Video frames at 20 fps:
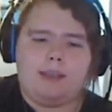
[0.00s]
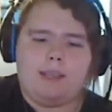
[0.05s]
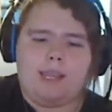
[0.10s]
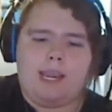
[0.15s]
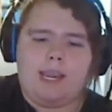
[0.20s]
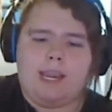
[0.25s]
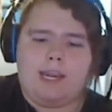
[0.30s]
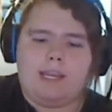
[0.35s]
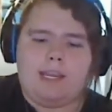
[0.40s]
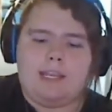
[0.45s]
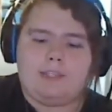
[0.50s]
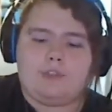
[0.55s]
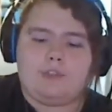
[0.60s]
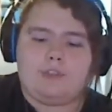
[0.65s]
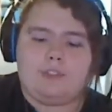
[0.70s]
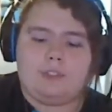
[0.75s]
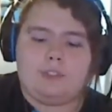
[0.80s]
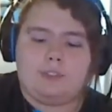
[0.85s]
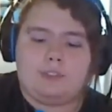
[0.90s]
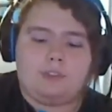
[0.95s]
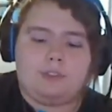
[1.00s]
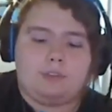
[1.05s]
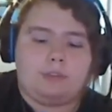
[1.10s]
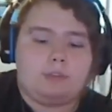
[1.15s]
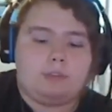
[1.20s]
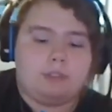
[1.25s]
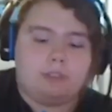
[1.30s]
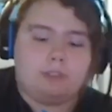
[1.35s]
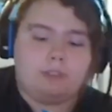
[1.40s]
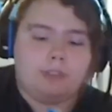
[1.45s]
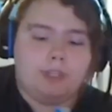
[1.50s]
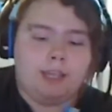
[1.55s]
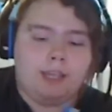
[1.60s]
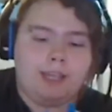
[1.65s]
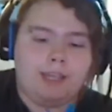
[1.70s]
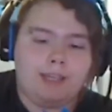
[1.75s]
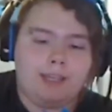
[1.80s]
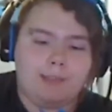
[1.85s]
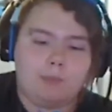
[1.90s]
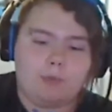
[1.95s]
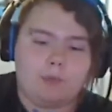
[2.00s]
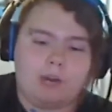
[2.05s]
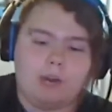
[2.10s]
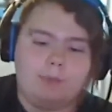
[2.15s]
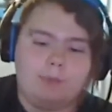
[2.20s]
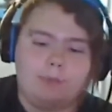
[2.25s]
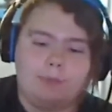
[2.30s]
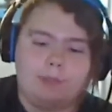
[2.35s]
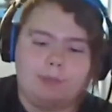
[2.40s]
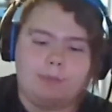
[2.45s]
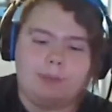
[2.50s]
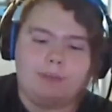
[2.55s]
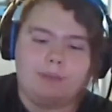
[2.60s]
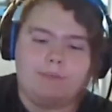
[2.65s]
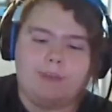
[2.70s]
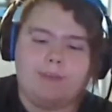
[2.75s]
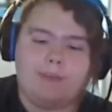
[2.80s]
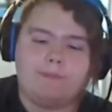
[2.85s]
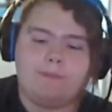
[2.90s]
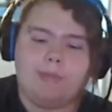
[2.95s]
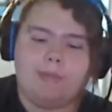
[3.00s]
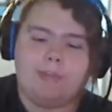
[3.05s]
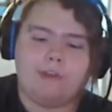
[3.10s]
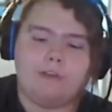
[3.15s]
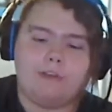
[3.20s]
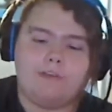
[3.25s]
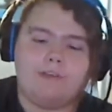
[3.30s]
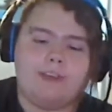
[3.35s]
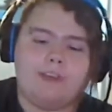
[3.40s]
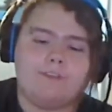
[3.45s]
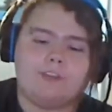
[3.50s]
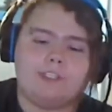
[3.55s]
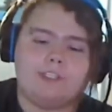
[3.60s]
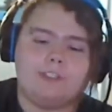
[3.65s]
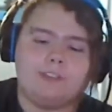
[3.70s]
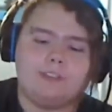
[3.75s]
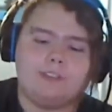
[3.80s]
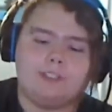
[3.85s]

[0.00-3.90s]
And it's just probably my new favorite